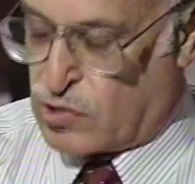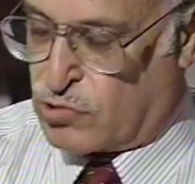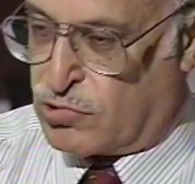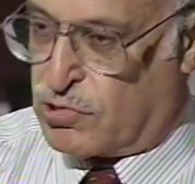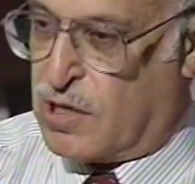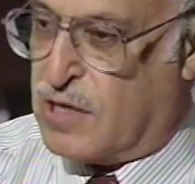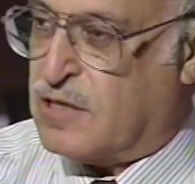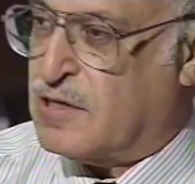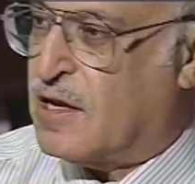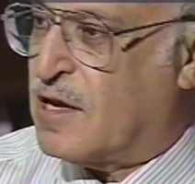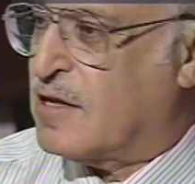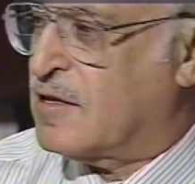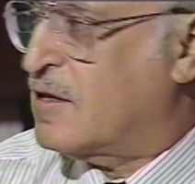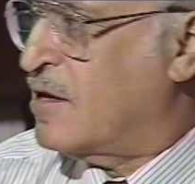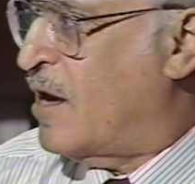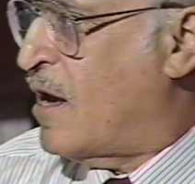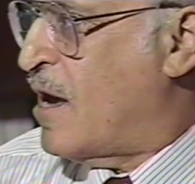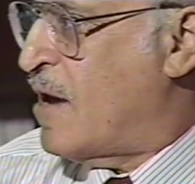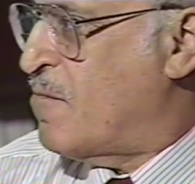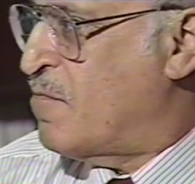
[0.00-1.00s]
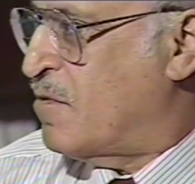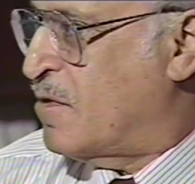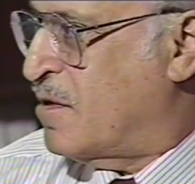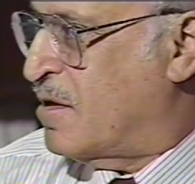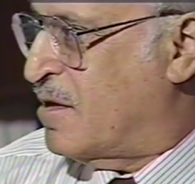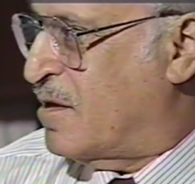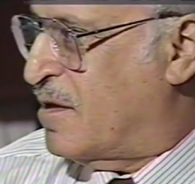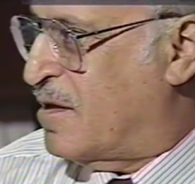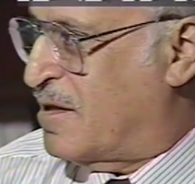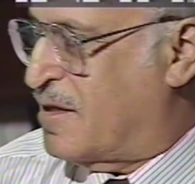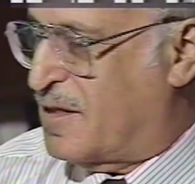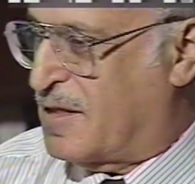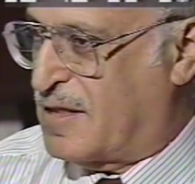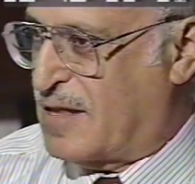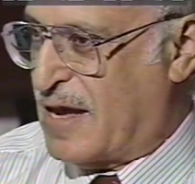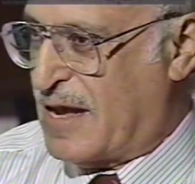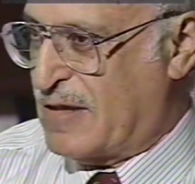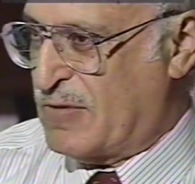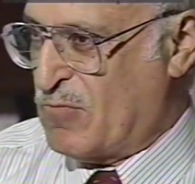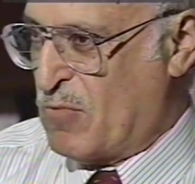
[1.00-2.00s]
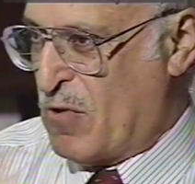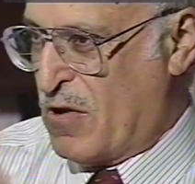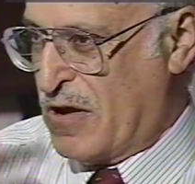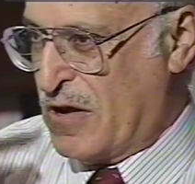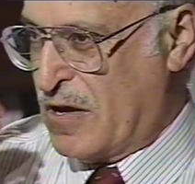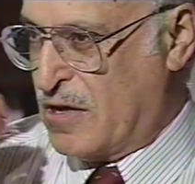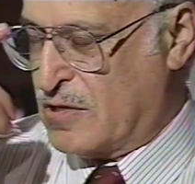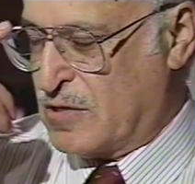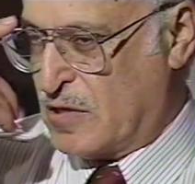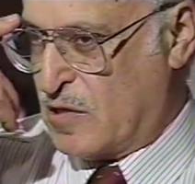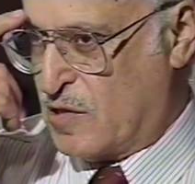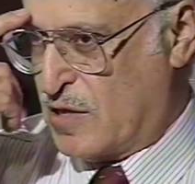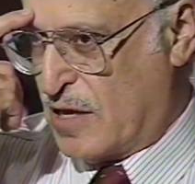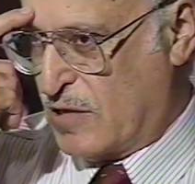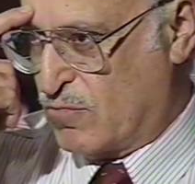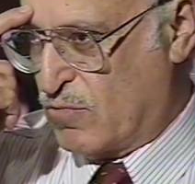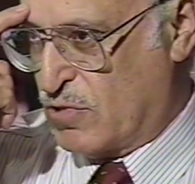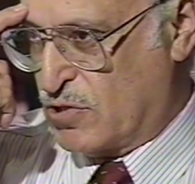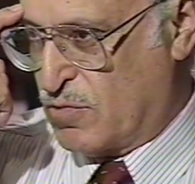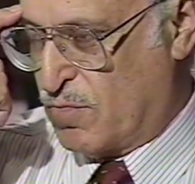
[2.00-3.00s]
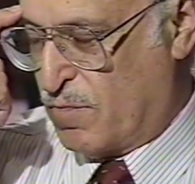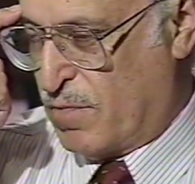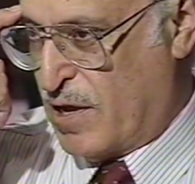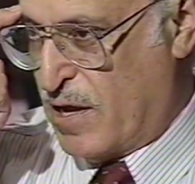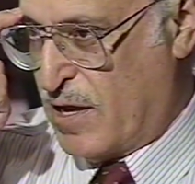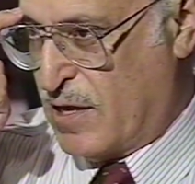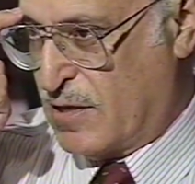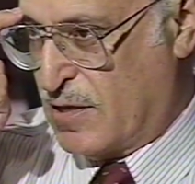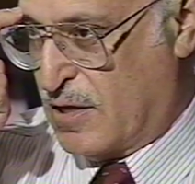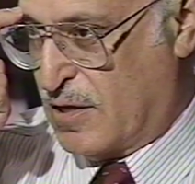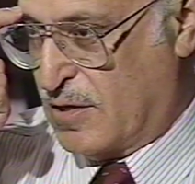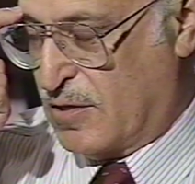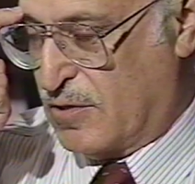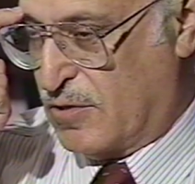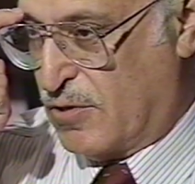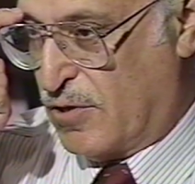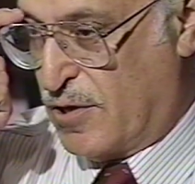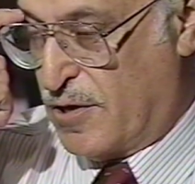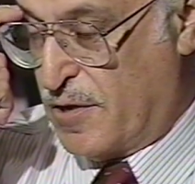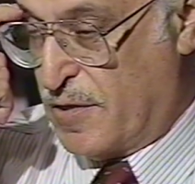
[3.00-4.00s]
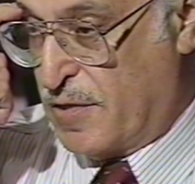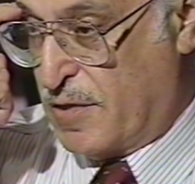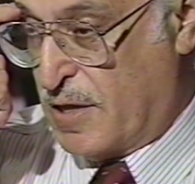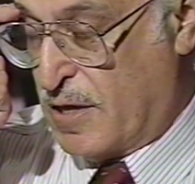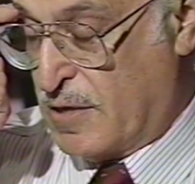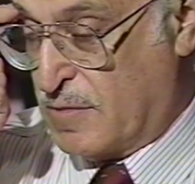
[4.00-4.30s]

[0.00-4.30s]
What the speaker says: rigged the tape that was played on